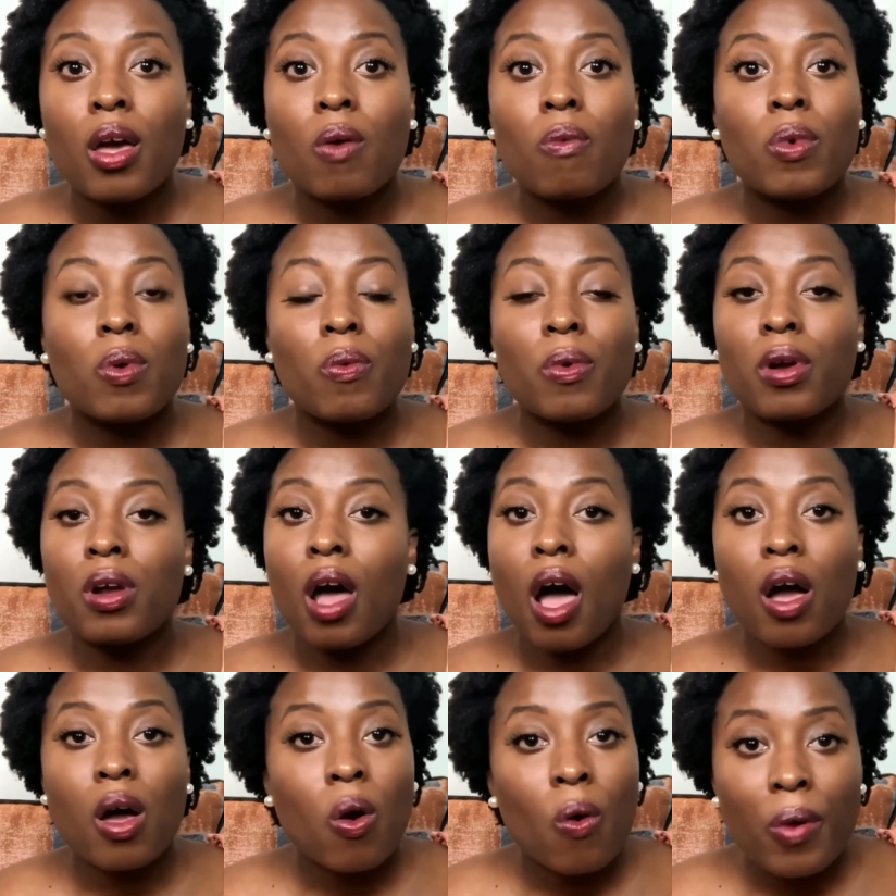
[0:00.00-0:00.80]
We were
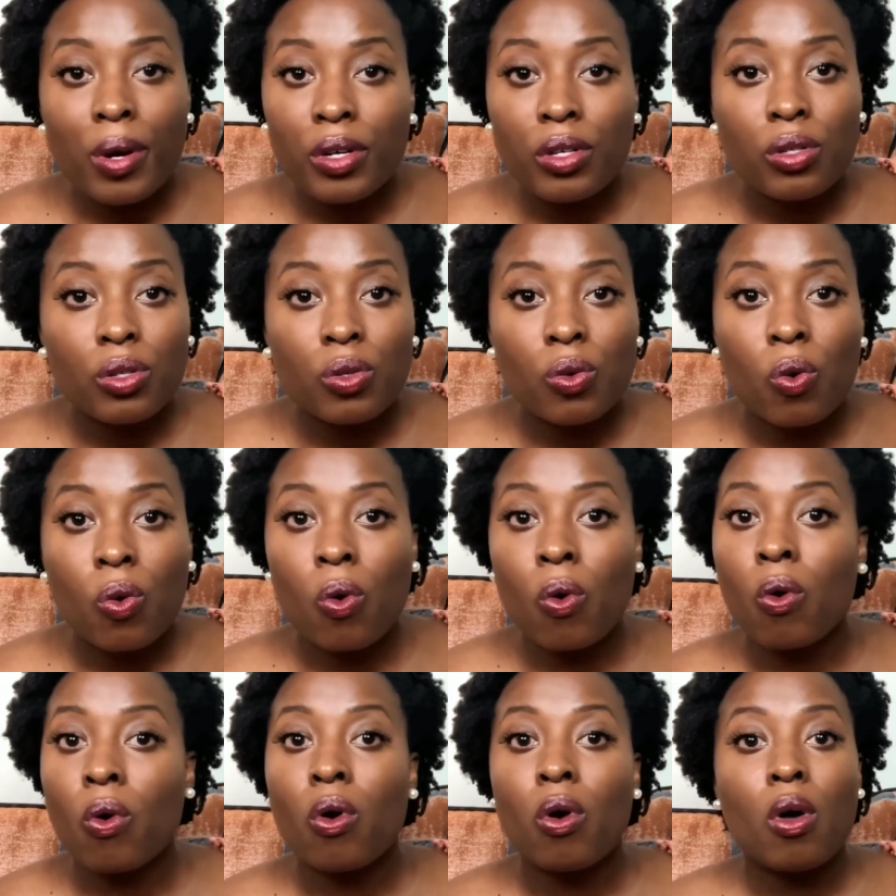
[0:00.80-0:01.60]
not going to
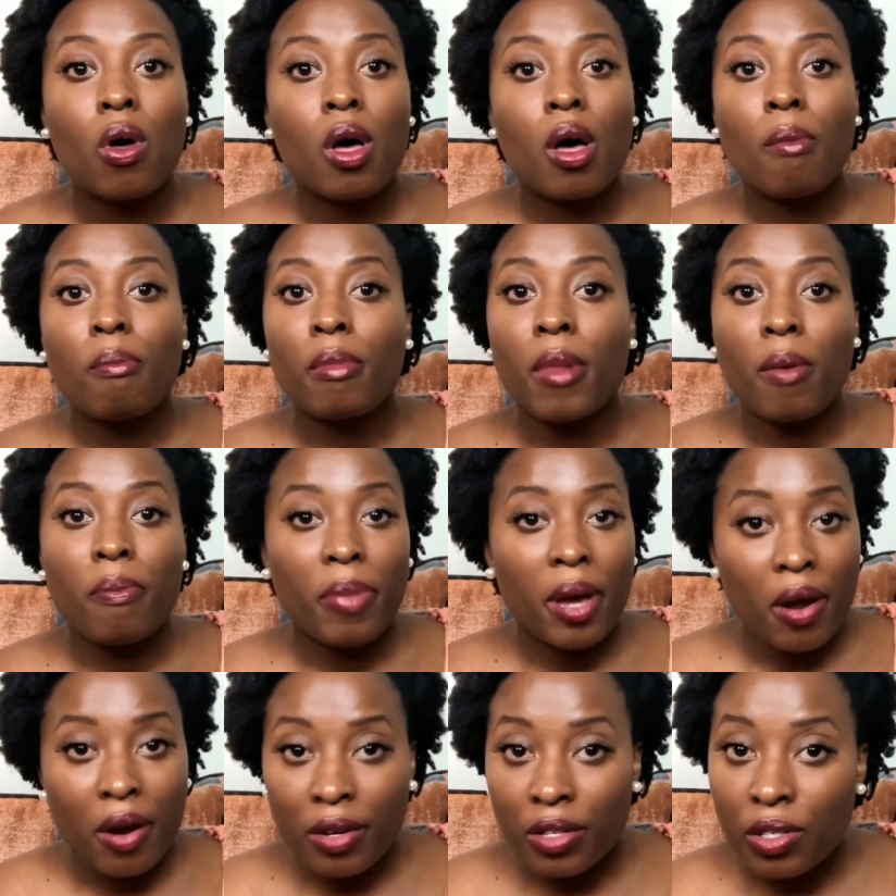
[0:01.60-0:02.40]
school. My
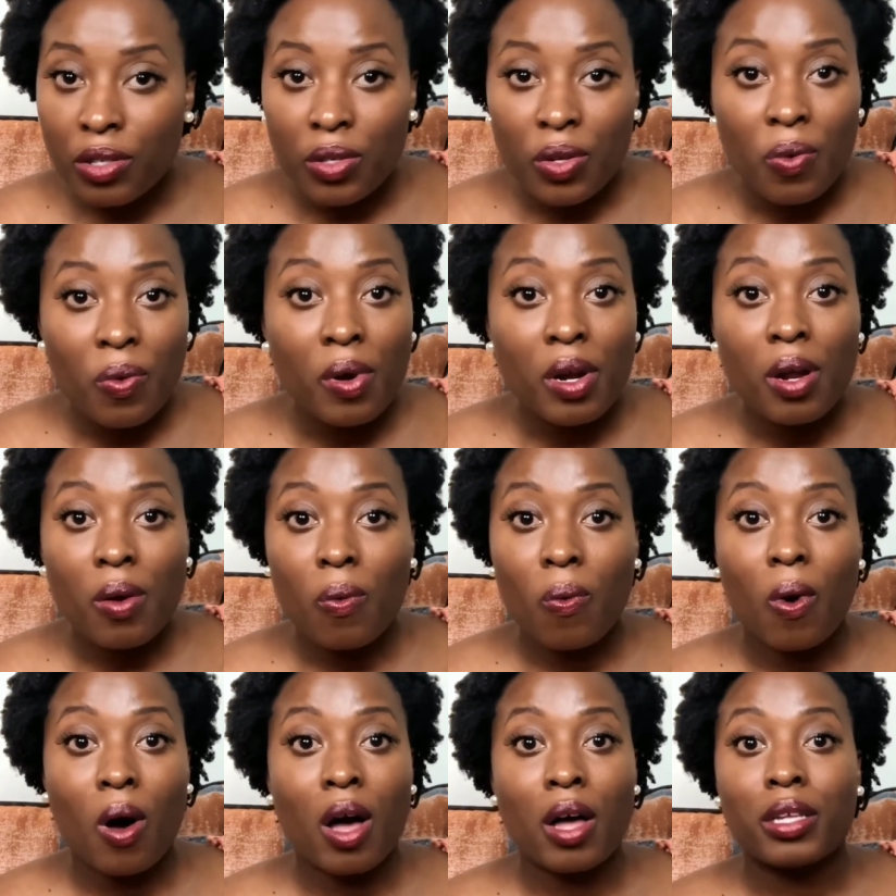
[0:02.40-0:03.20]
parents knew what it
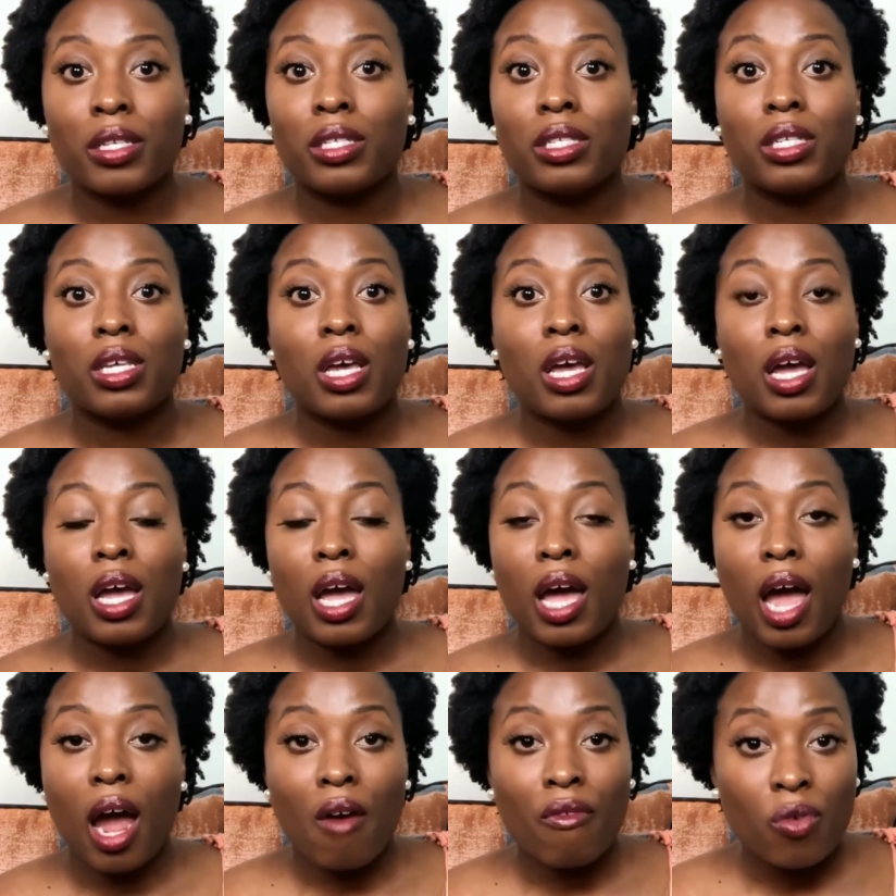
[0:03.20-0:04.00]
was.
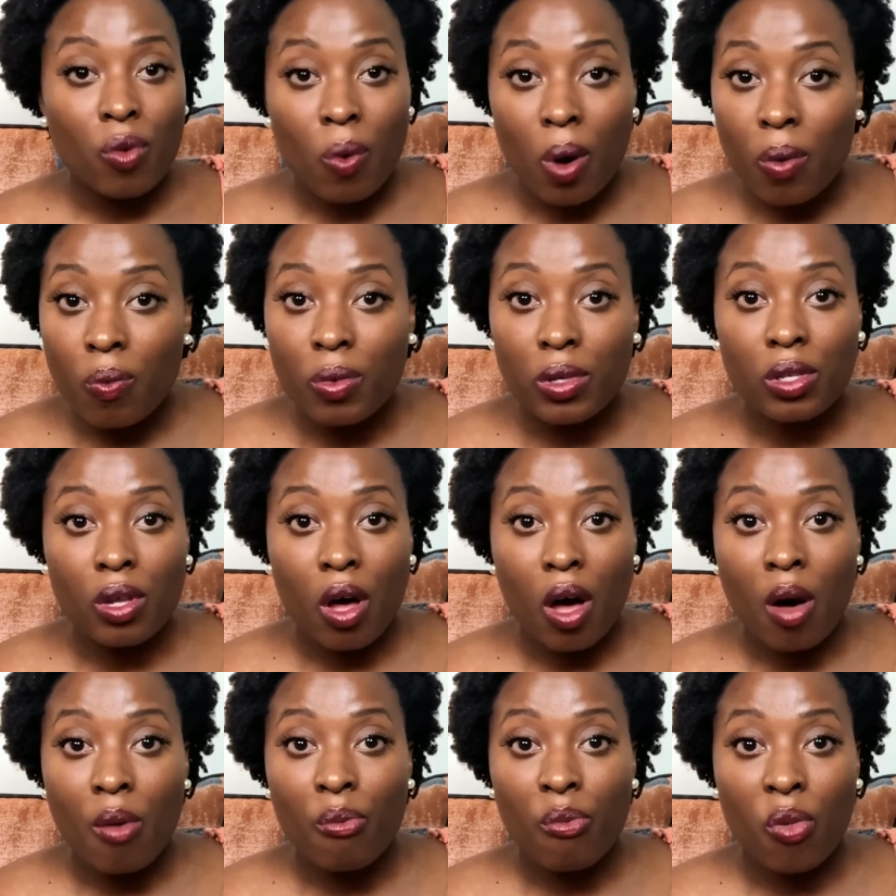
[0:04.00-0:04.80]
Everyone was
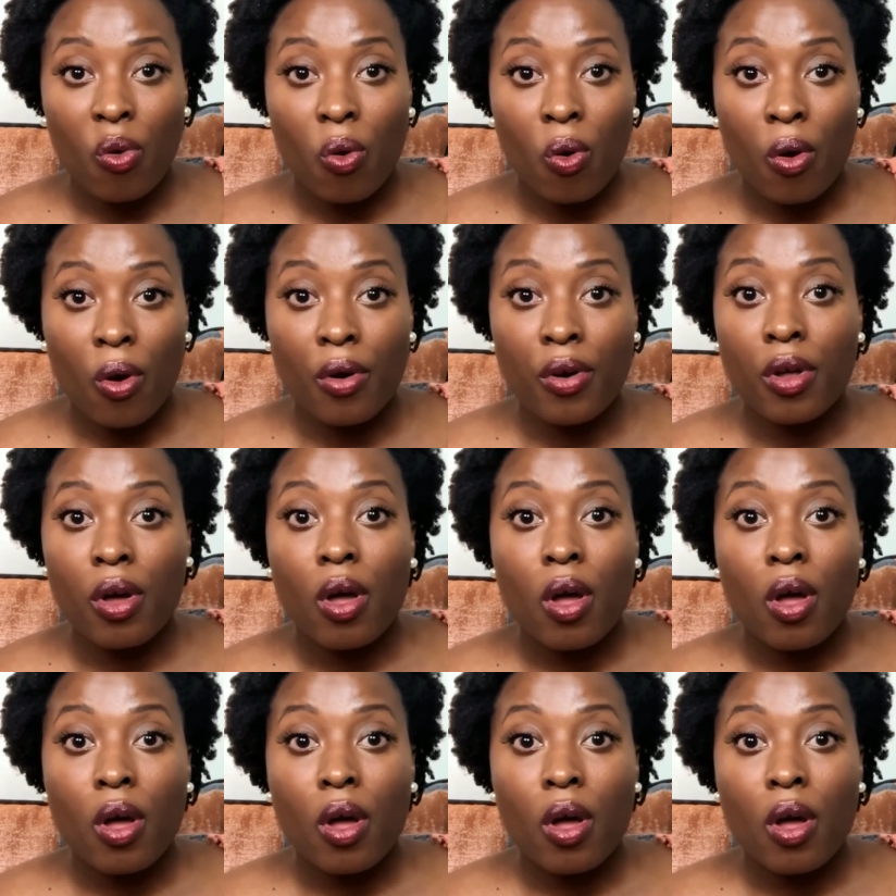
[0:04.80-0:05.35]
on board.